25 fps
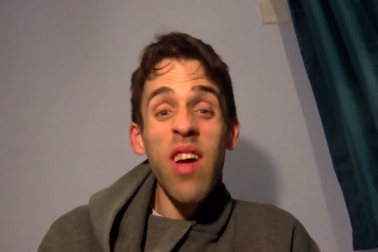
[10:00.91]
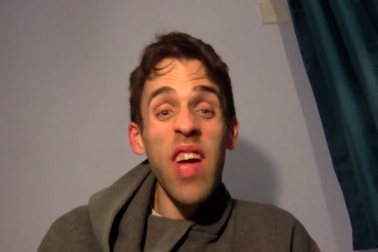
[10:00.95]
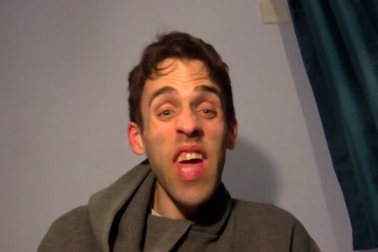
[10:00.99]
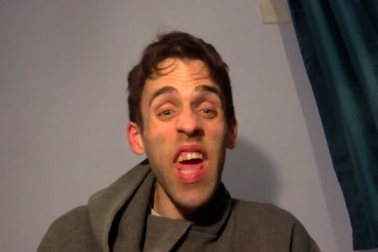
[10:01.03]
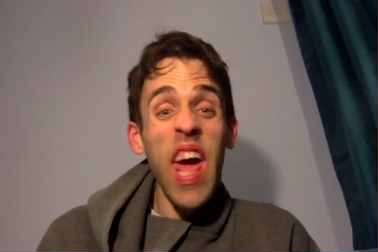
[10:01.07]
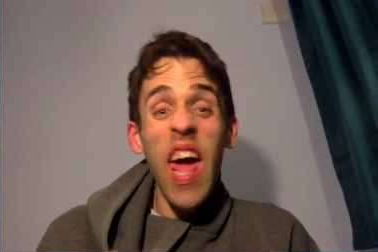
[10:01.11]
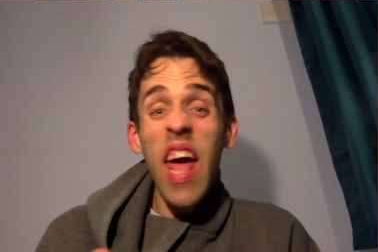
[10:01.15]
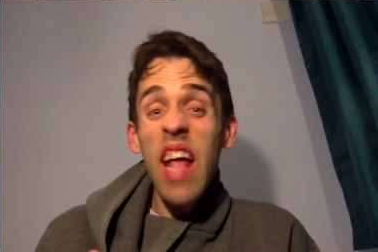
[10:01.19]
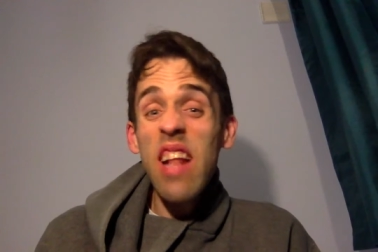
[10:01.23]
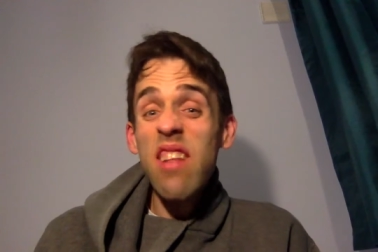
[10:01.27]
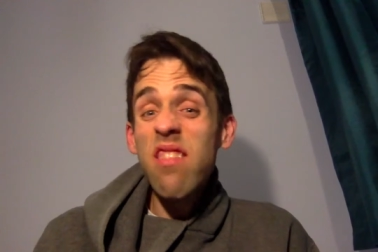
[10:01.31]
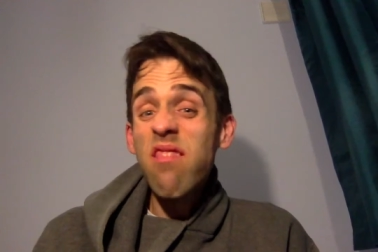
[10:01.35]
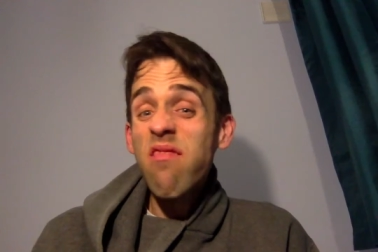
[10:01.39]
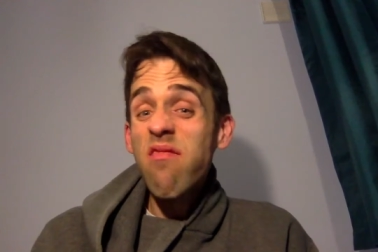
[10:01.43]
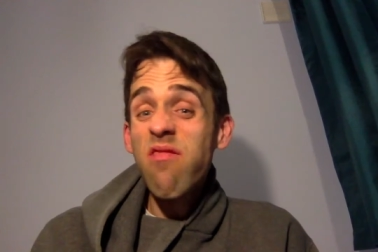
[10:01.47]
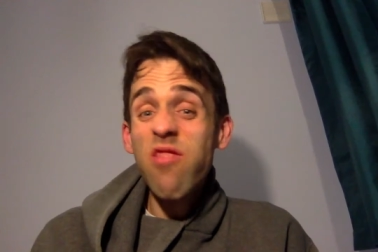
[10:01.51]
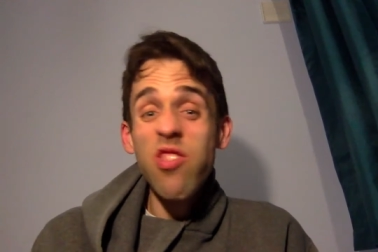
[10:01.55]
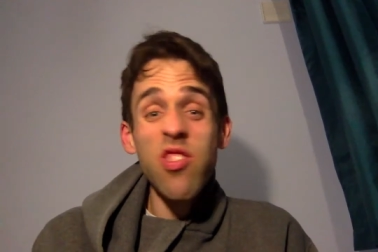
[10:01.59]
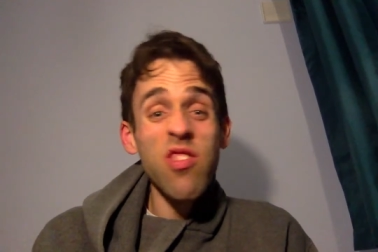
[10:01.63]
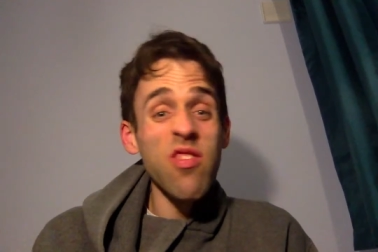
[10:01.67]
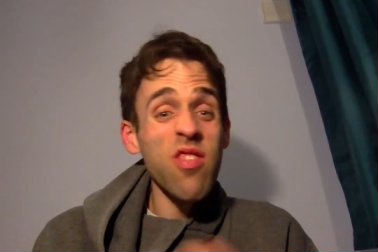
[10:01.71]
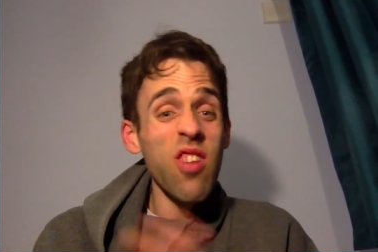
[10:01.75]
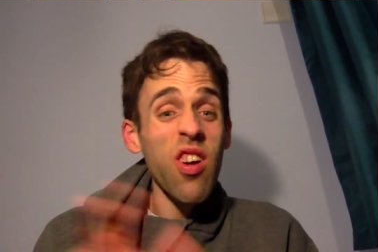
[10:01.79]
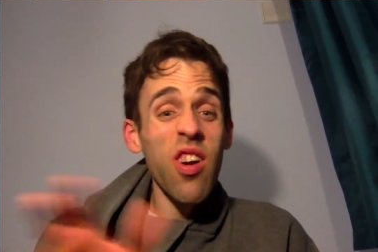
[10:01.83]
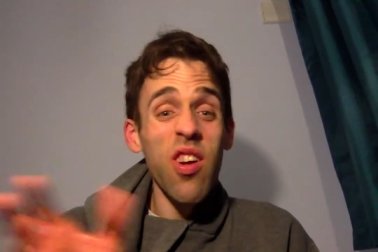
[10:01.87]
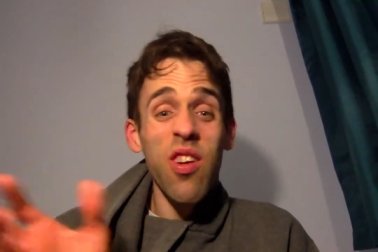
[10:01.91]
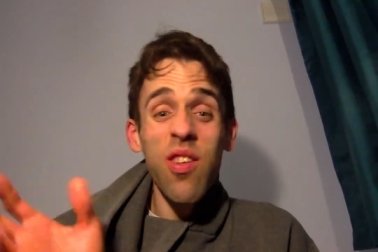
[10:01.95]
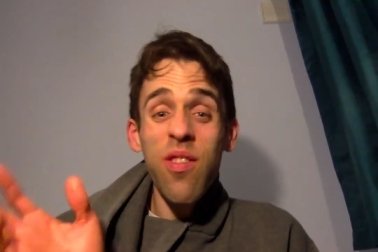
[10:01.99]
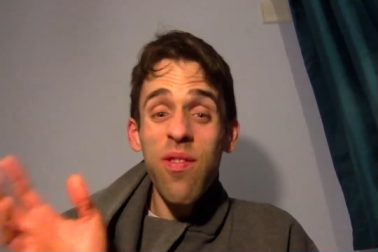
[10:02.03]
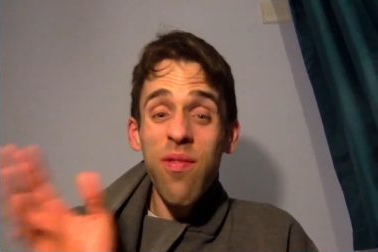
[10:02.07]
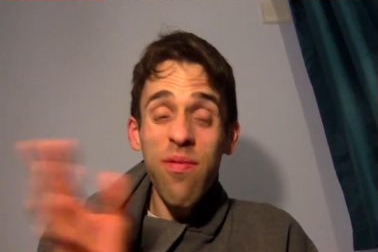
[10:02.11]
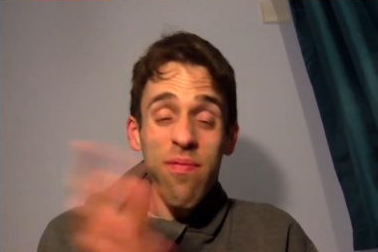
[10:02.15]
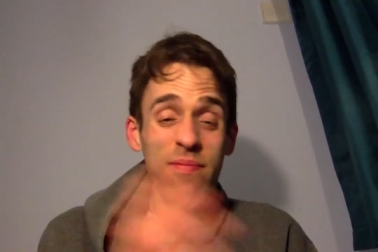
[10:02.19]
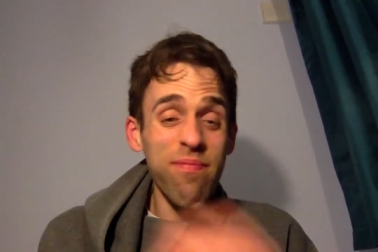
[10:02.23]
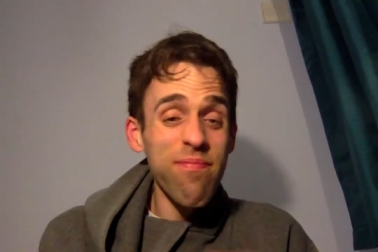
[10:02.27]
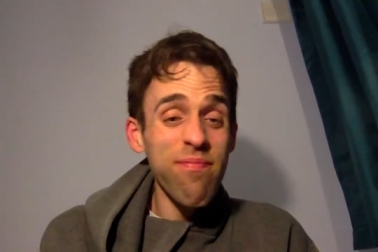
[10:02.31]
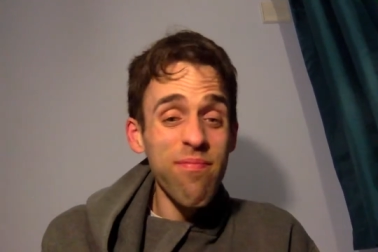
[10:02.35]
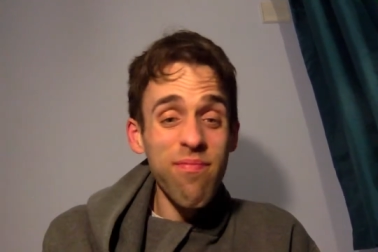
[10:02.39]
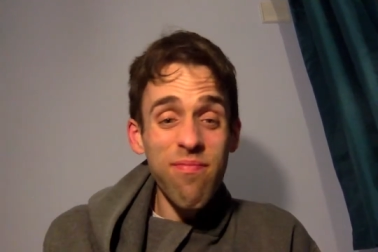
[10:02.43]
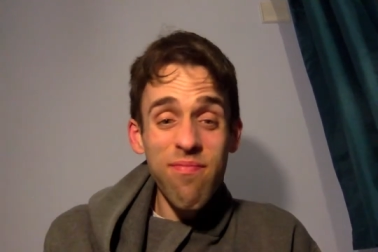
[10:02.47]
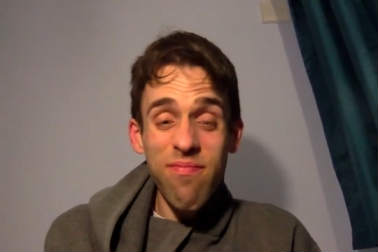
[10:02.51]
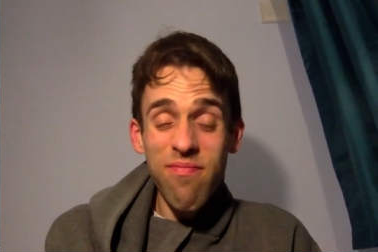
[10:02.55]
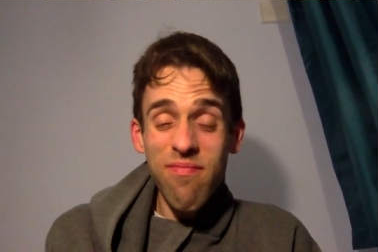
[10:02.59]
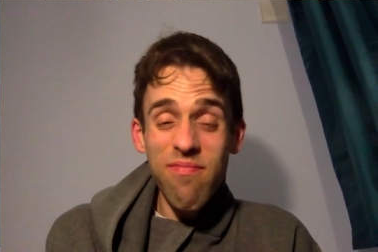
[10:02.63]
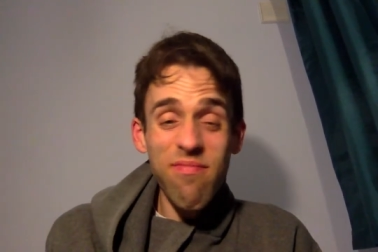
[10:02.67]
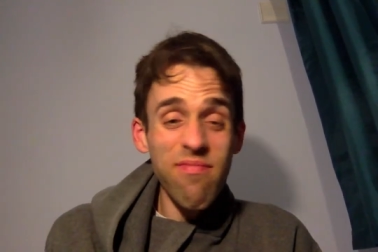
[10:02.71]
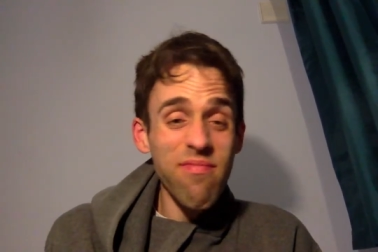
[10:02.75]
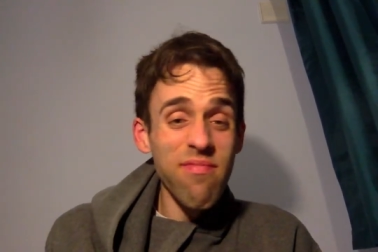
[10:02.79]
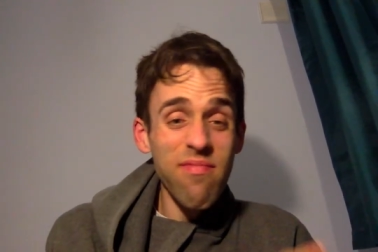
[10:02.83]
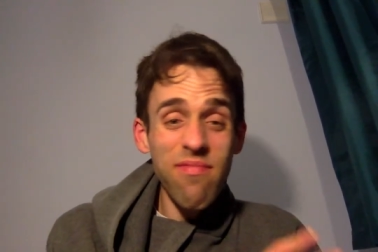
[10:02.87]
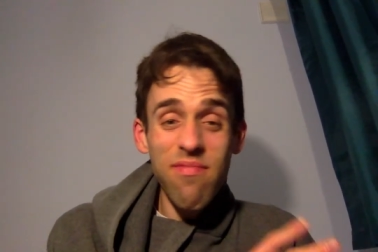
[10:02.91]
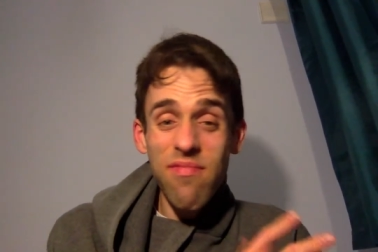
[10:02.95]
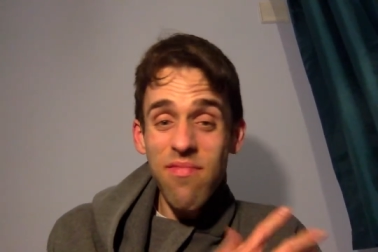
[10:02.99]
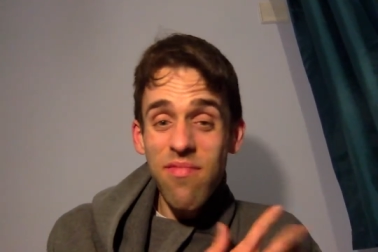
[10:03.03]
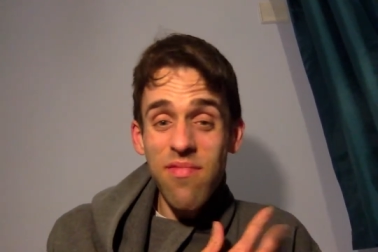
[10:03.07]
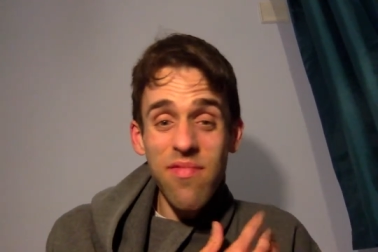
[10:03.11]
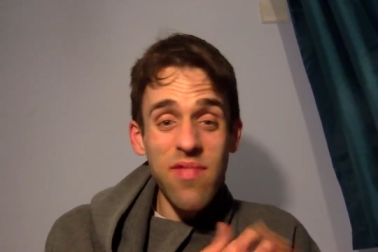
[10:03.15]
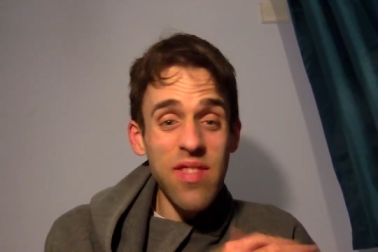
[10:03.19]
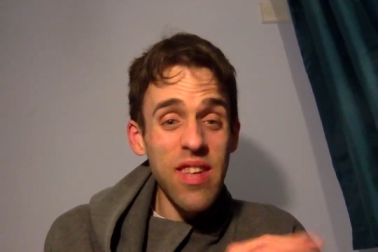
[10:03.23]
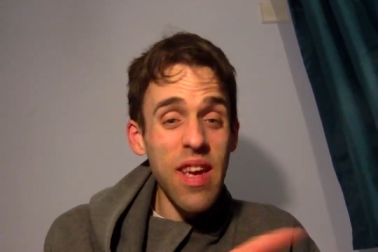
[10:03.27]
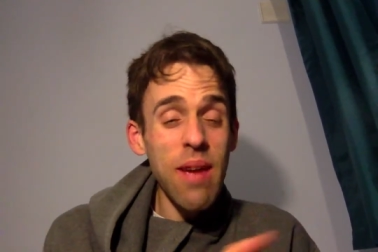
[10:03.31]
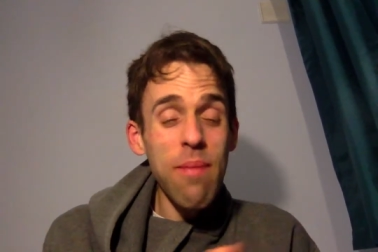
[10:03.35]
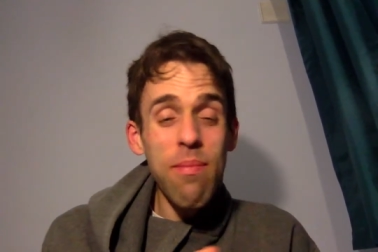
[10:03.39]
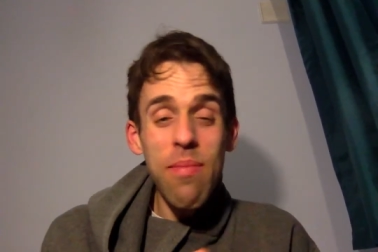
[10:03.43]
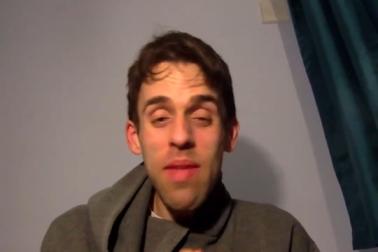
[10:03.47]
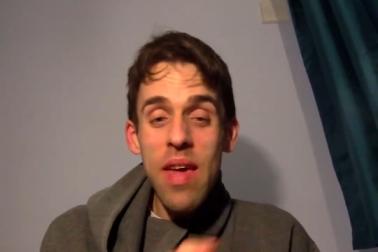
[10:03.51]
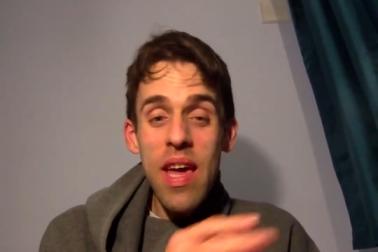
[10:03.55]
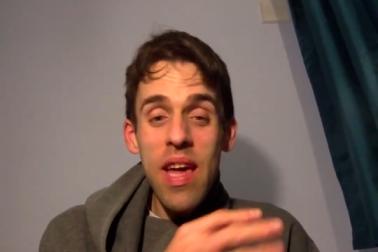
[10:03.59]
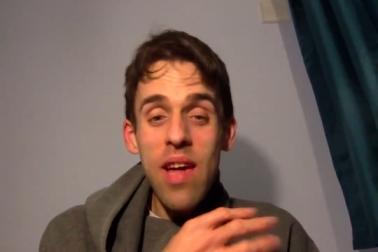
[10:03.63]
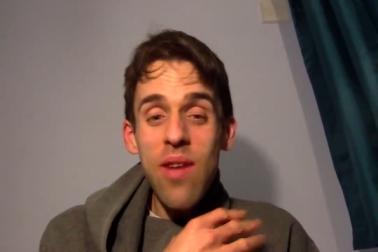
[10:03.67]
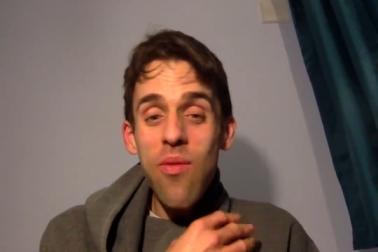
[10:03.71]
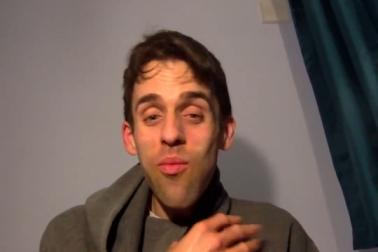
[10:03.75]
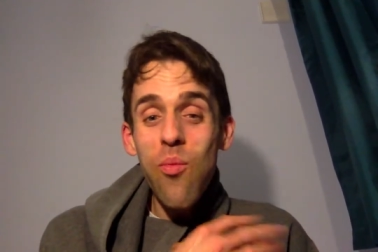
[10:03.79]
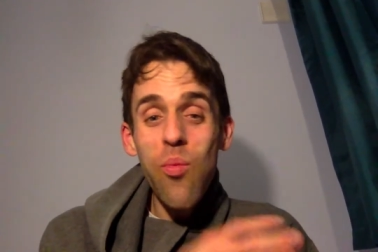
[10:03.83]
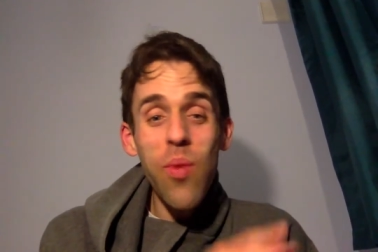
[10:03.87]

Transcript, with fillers: again, just kind of same thing.